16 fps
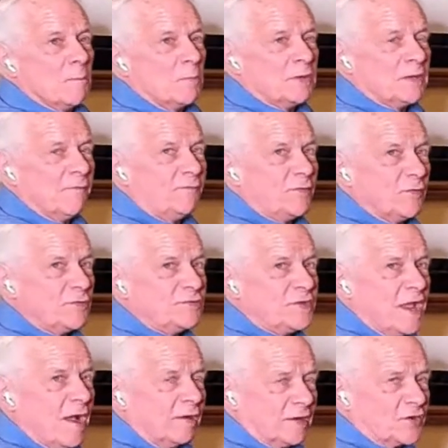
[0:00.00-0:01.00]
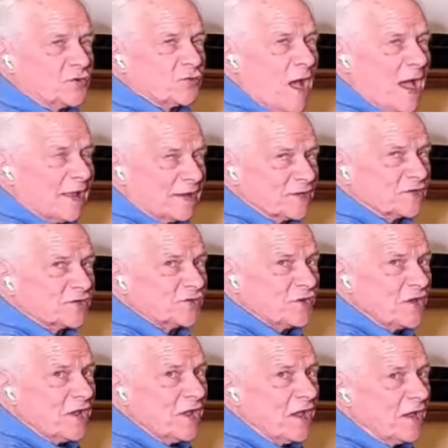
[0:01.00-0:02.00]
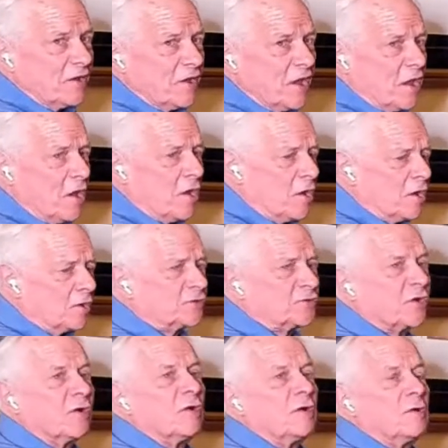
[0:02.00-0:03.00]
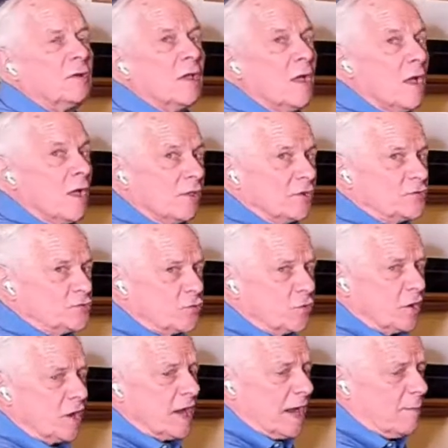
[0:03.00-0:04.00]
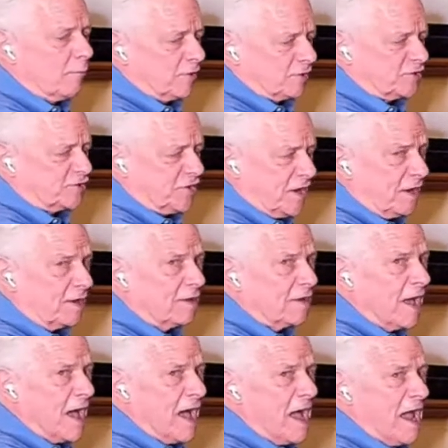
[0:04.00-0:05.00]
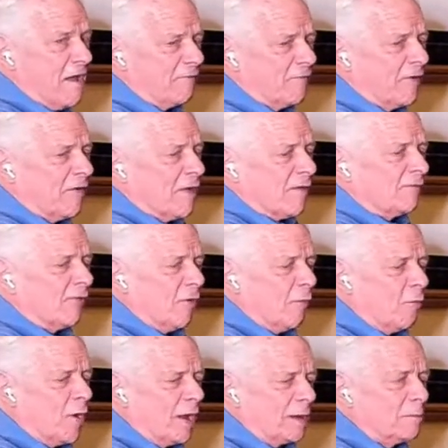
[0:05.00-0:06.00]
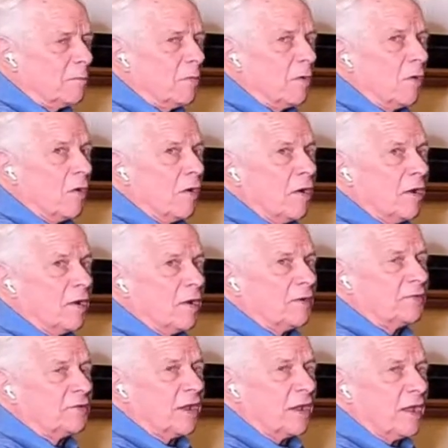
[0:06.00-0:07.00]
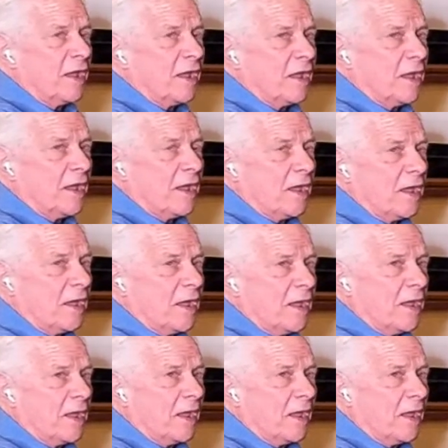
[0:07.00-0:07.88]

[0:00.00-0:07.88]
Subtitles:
but if you dare to try to sing it, the dream will stay alive for one more day.